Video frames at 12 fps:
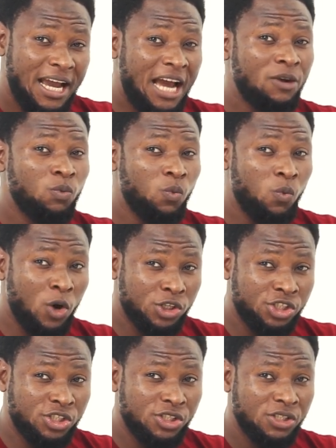and
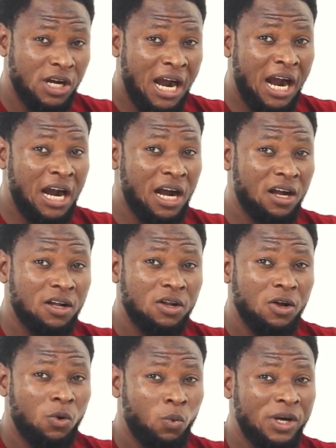watch her
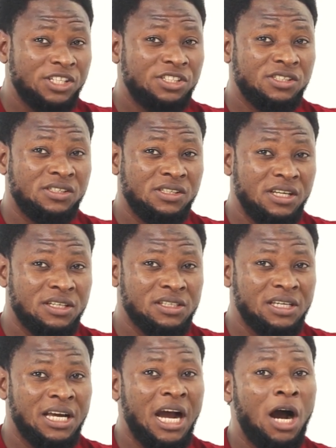when she sings
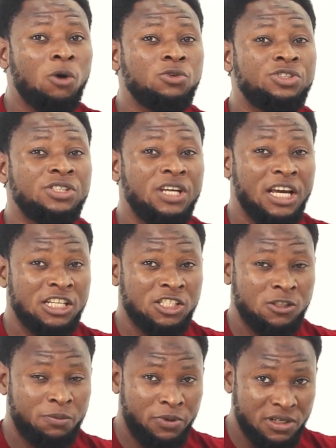and how she
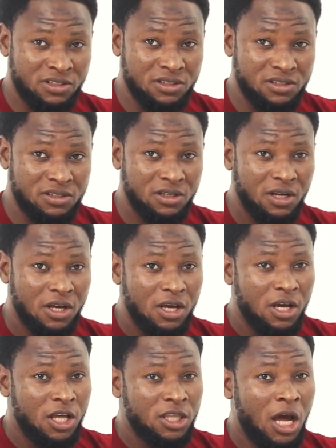expresses.
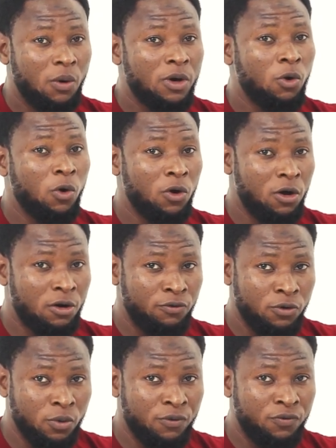Now, a whole lot of
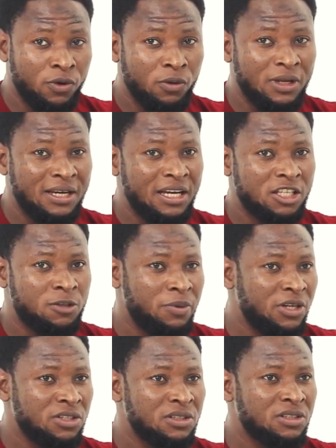you will feel that
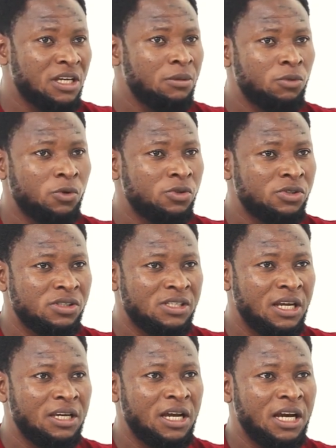expressions and emotions
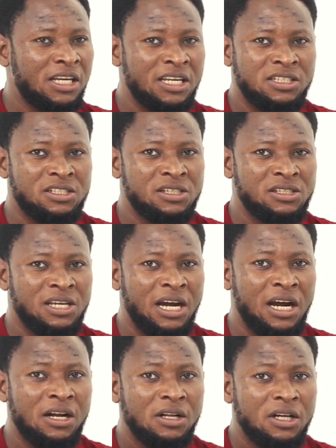and uh, gestures
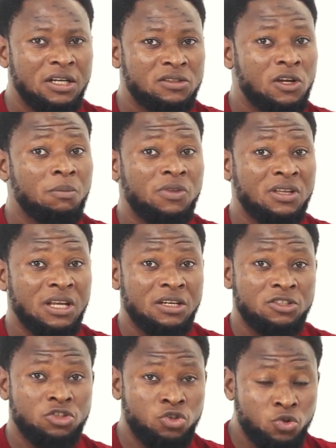are something
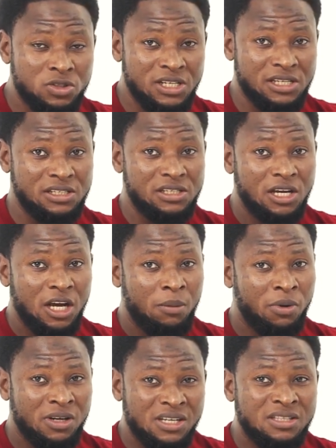that is useless,
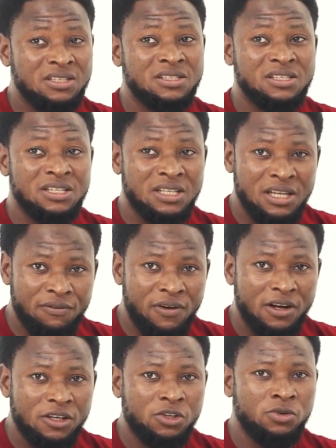but it is
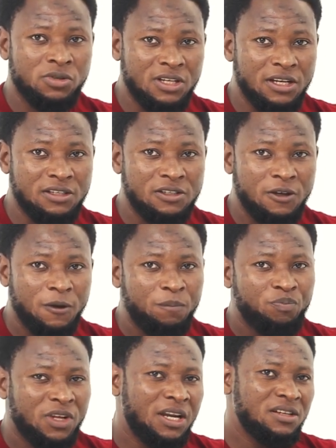never useless.
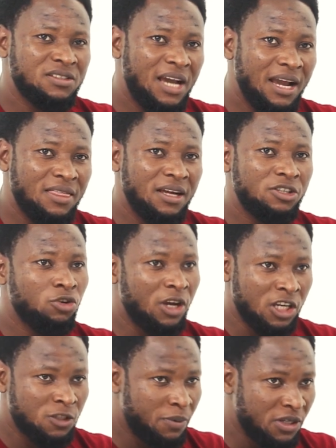And aside that, your
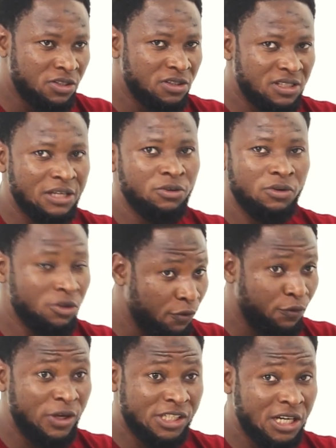expressions and your
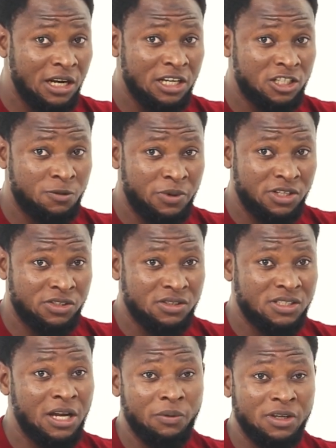facial
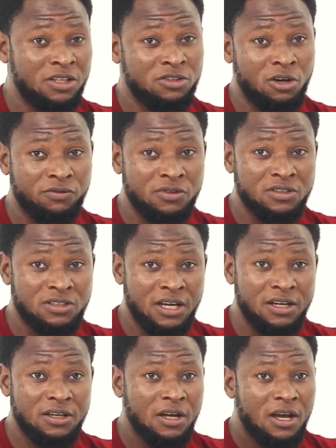expressions. Now, it is often
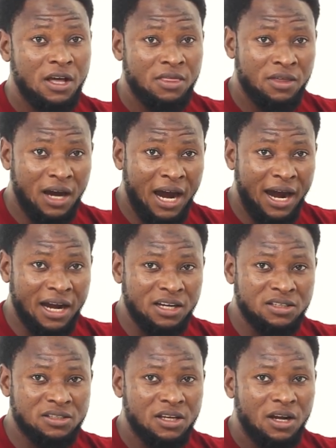said the
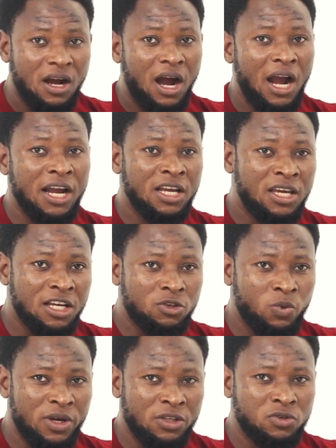eyes are a
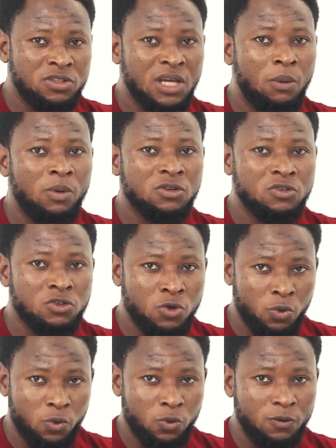gateway to someone's
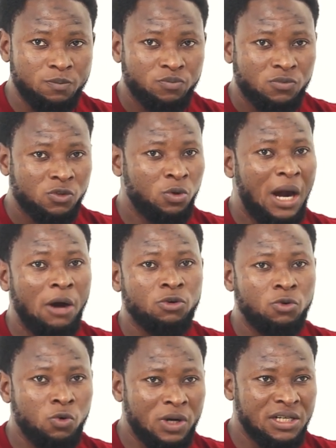soul to how
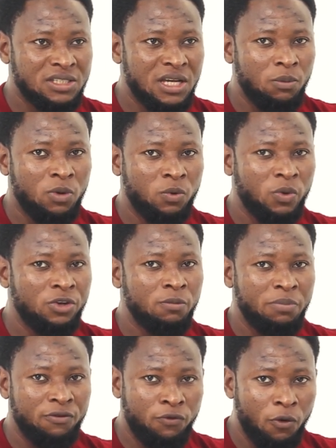you look at someone when you
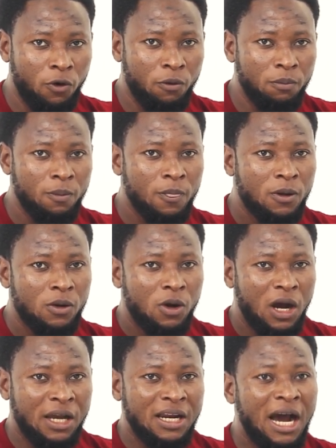perform
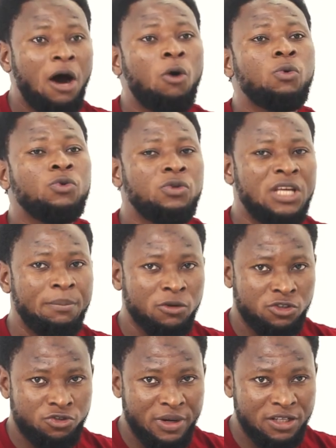and how you
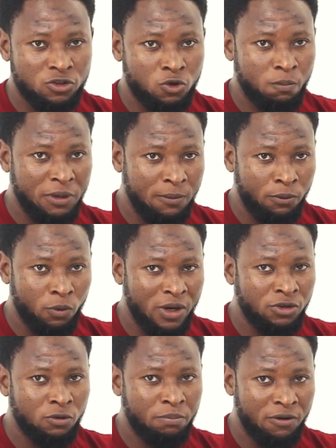demonstrate to people
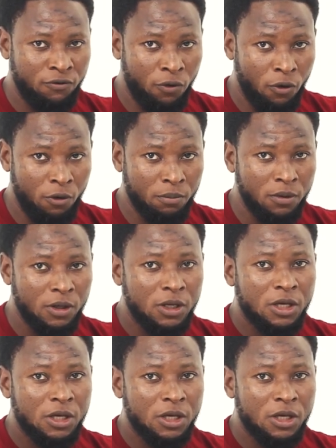when you perform